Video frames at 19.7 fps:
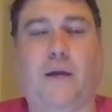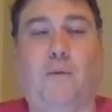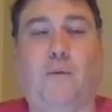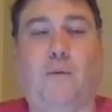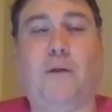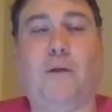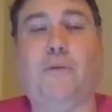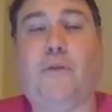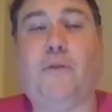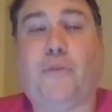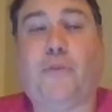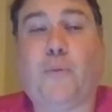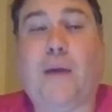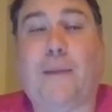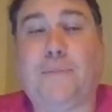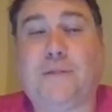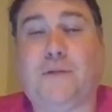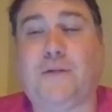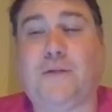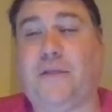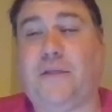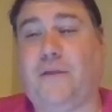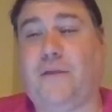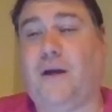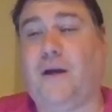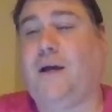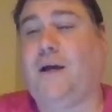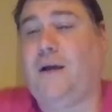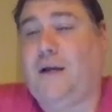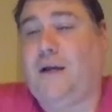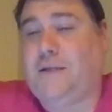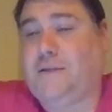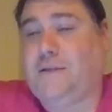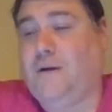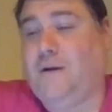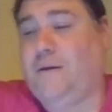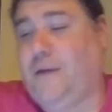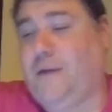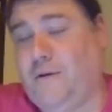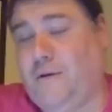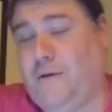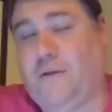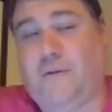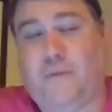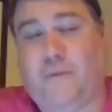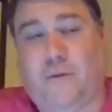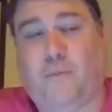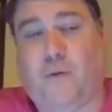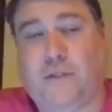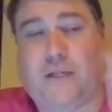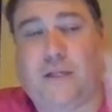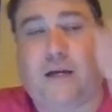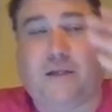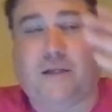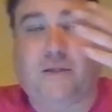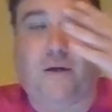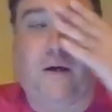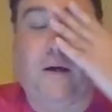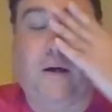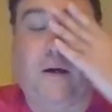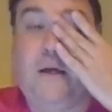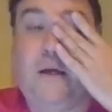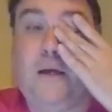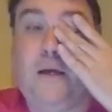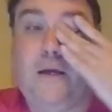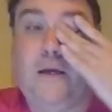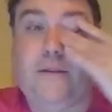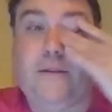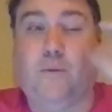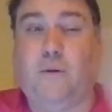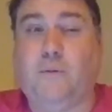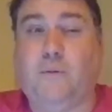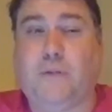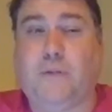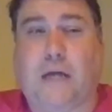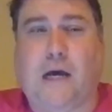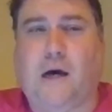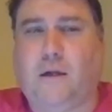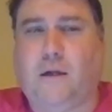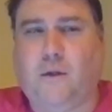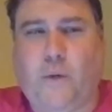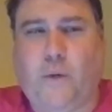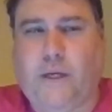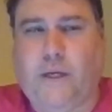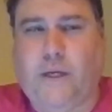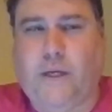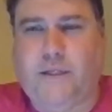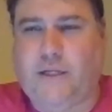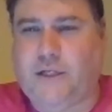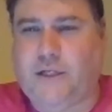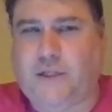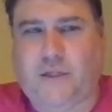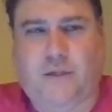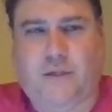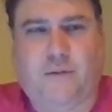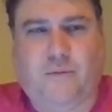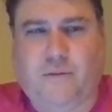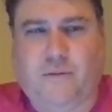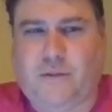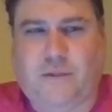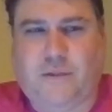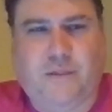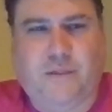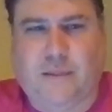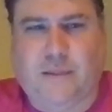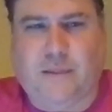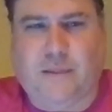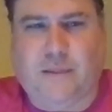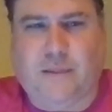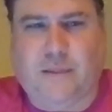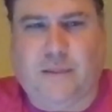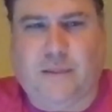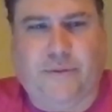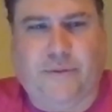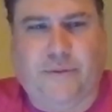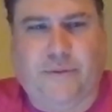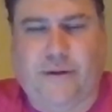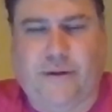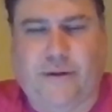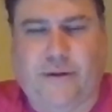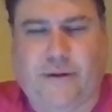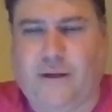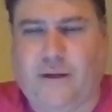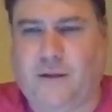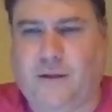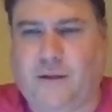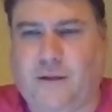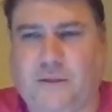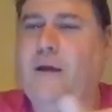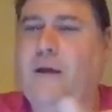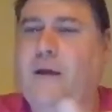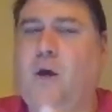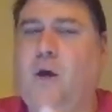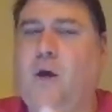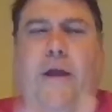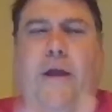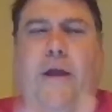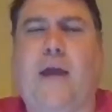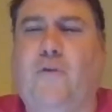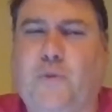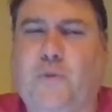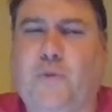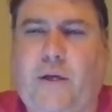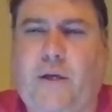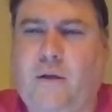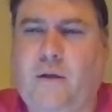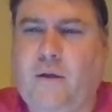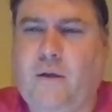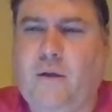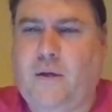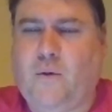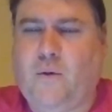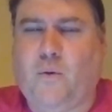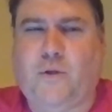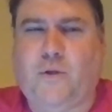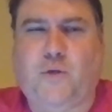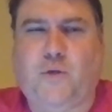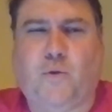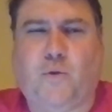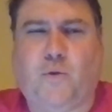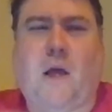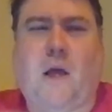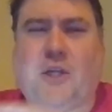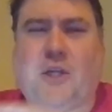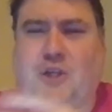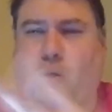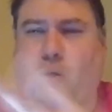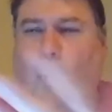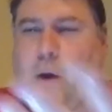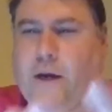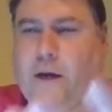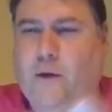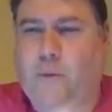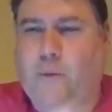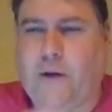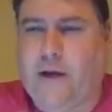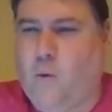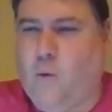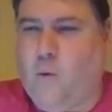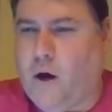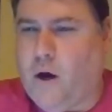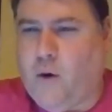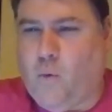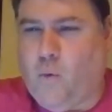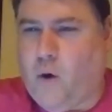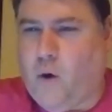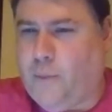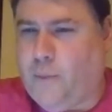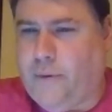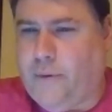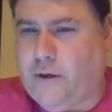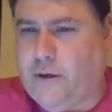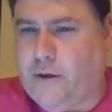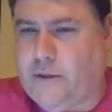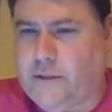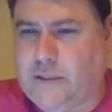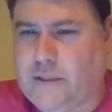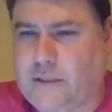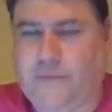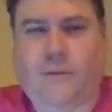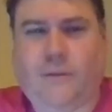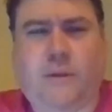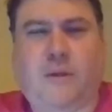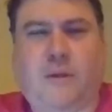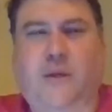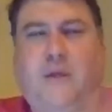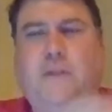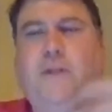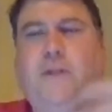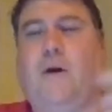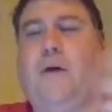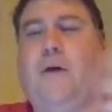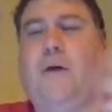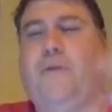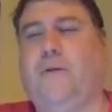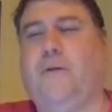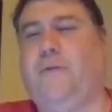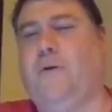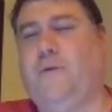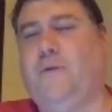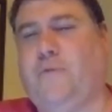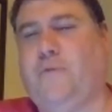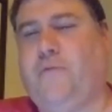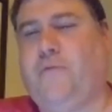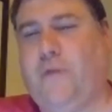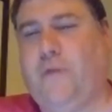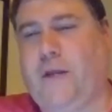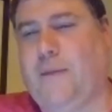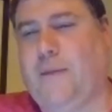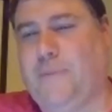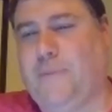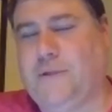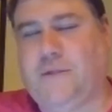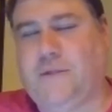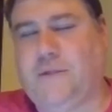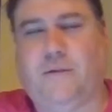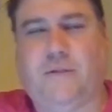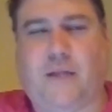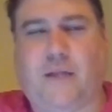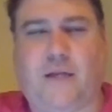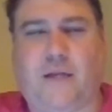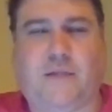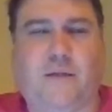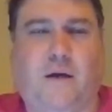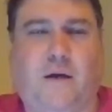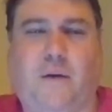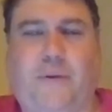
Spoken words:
Well, the 3 episodes I saw, the ones that I saw, I think one was a Halloween edition and some of the else. But an anniversary where she lost her wedding ring at a water park or something. So I thought those were funny episodes that I saw.